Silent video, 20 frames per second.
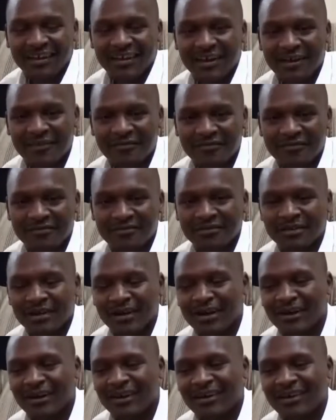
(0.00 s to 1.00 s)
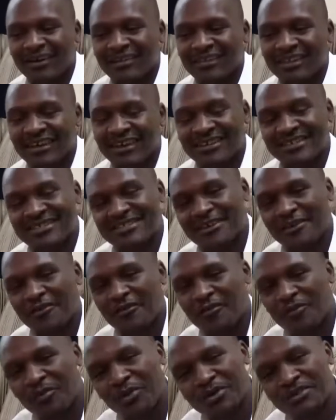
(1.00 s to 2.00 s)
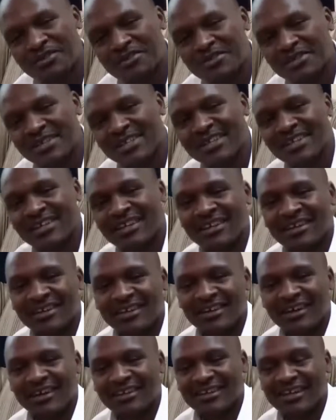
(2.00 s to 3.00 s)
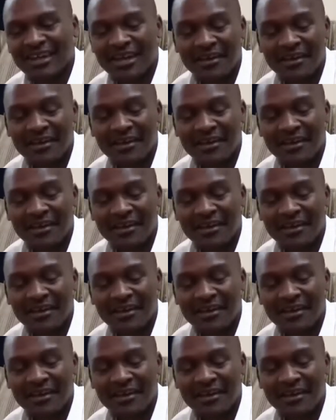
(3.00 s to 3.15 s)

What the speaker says: love the idea of poultry and